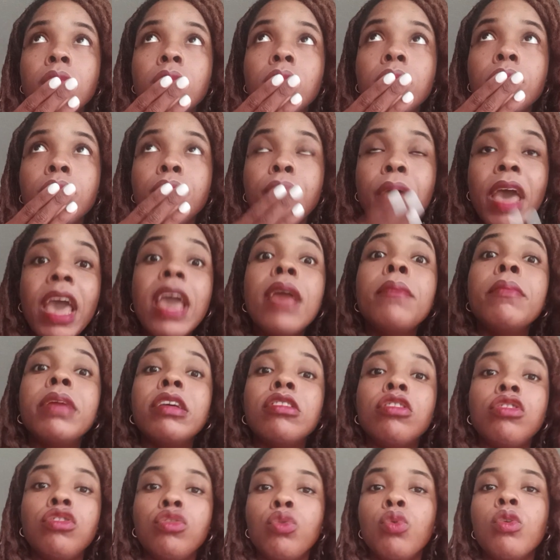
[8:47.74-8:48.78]

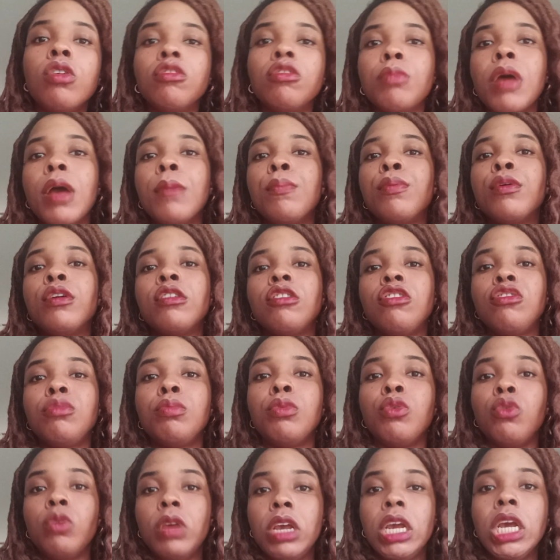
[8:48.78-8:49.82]
payments towards my
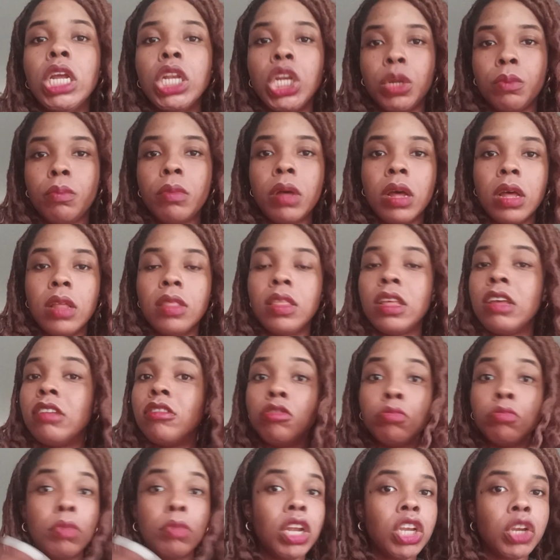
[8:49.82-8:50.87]
principal each month. As
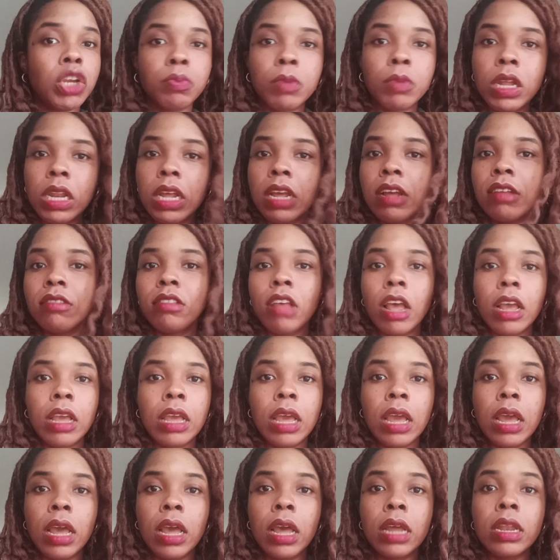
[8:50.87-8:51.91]
much money as I
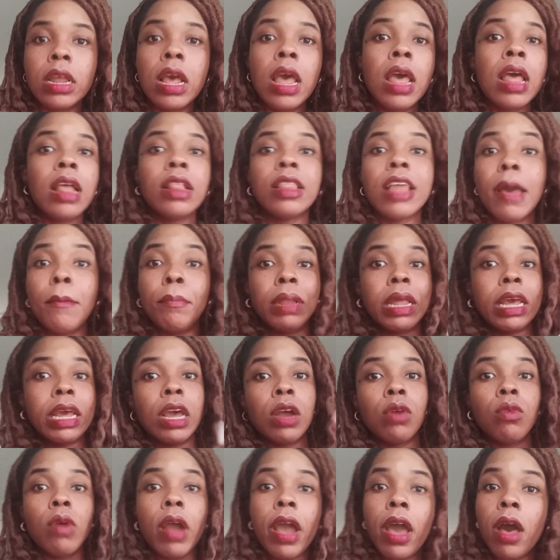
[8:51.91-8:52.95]
can, that play
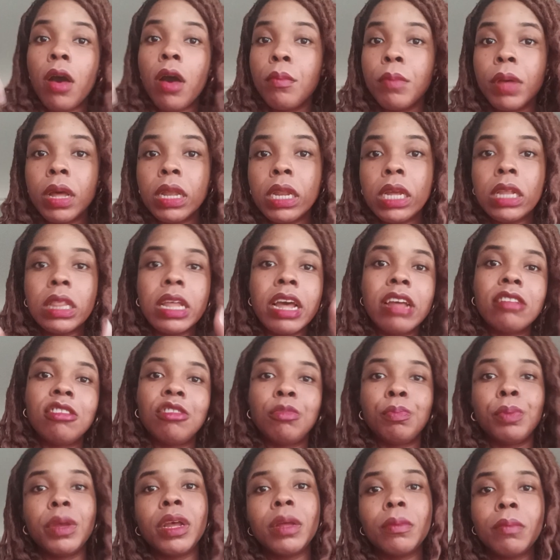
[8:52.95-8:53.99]
around money, that
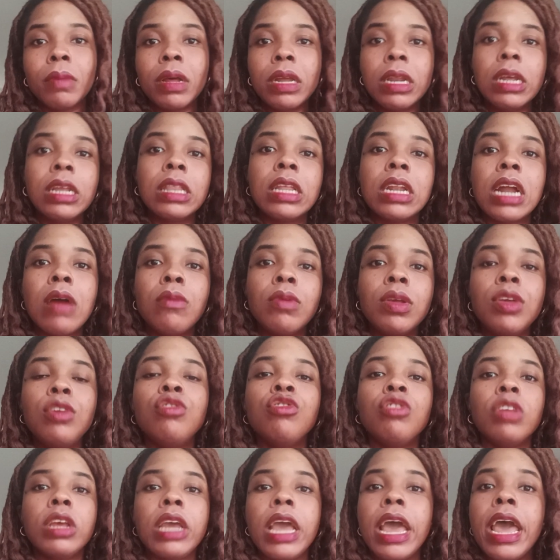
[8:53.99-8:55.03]
spend money that I would
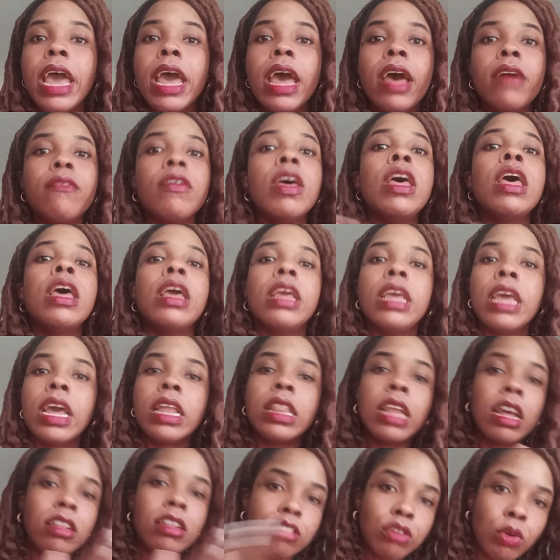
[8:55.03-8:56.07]
usually have, yeah,
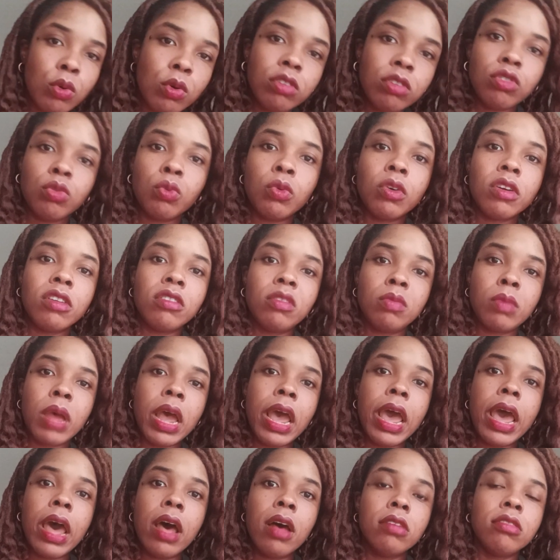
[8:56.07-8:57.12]
that's going towards my
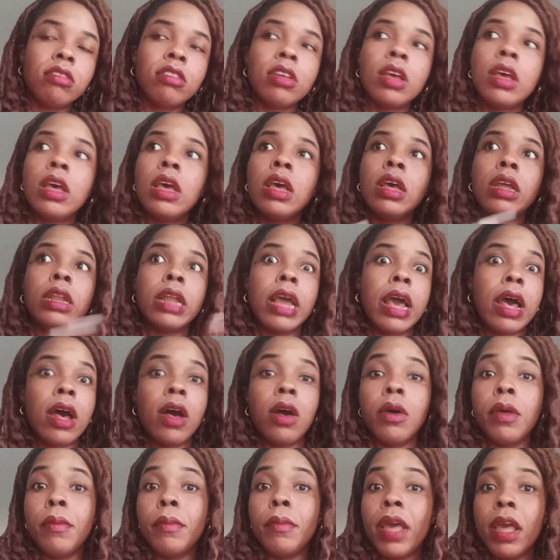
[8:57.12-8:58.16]
house.
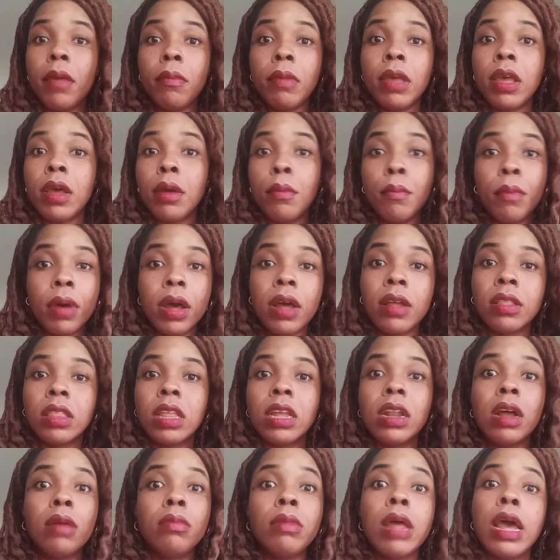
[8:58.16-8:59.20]
Now, it may be a month that
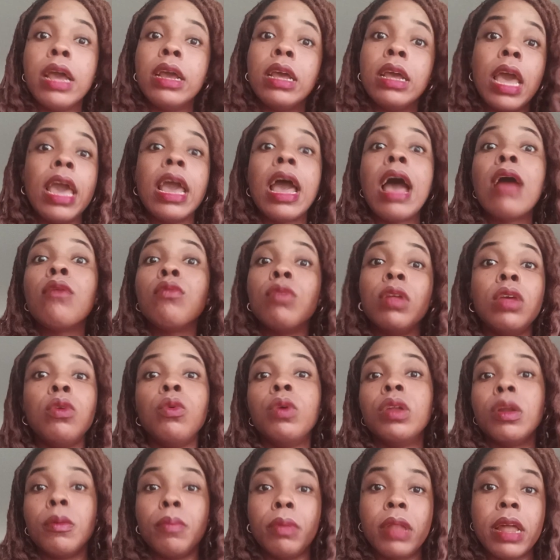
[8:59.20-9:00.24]
I'm like, hey, I really
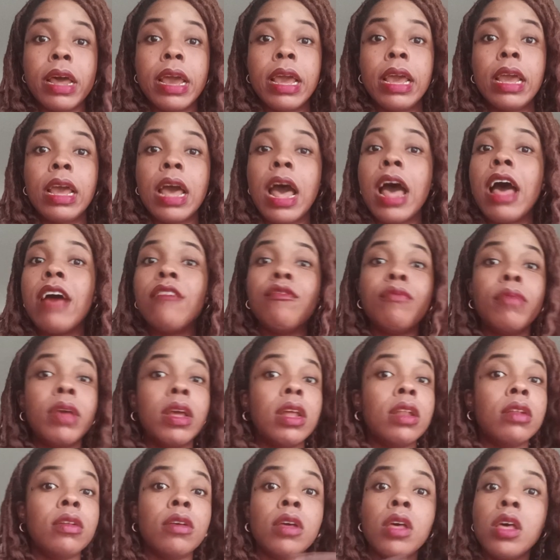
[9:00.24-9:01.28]
want to play. I've
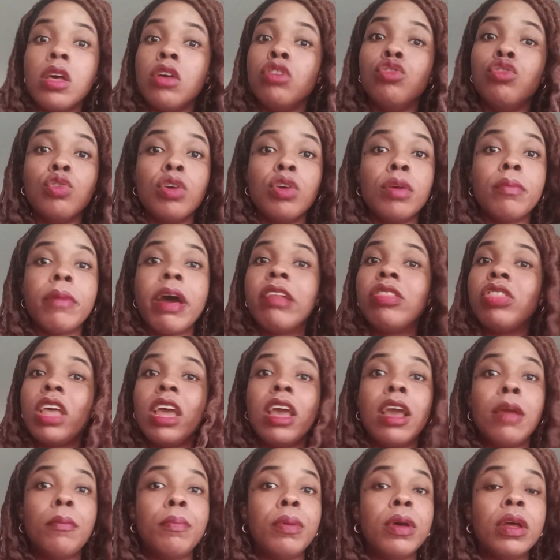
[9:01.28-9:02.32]
been doing my
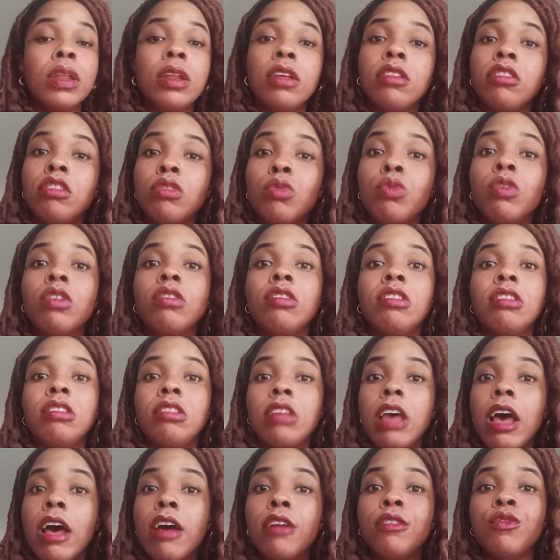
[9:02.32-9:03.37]
thing, putting it towards this
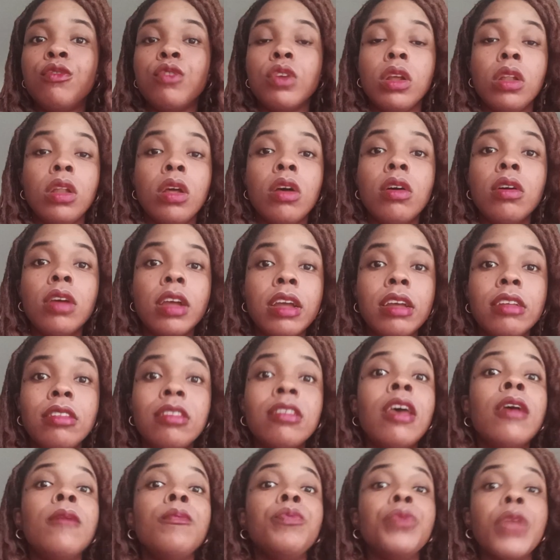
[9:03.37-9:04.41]
house for the longest.
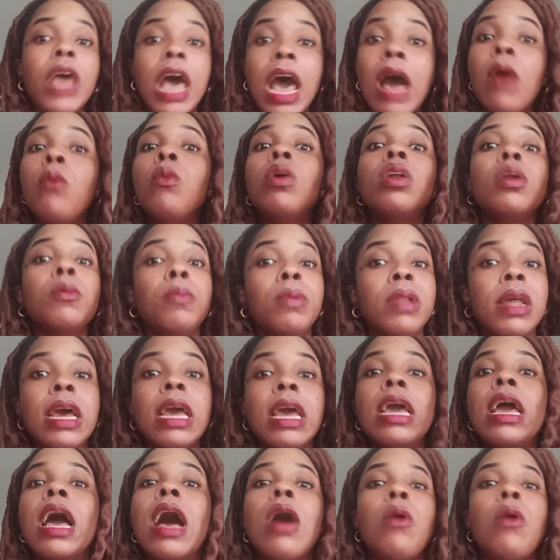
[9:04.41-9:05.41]
I want to play, I